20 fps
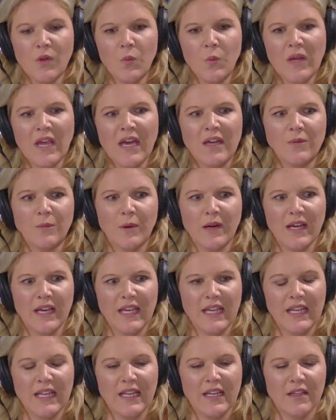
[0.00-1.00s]
we had
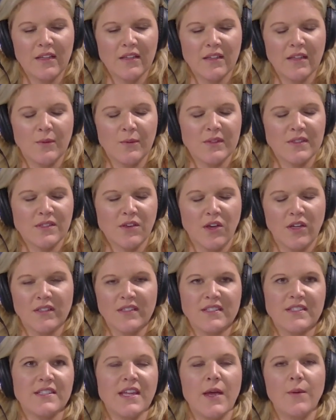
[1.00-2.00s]
one that was
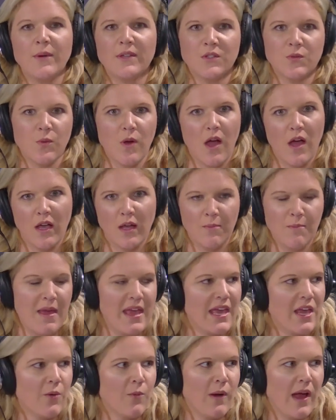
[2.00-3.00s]
called Say What's Wrong and
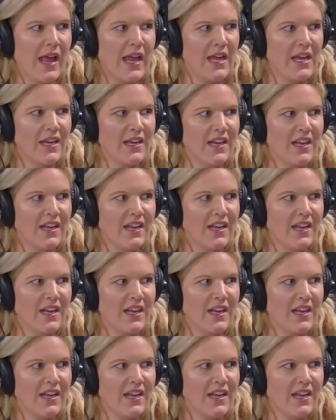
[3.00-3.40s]
Make It Right.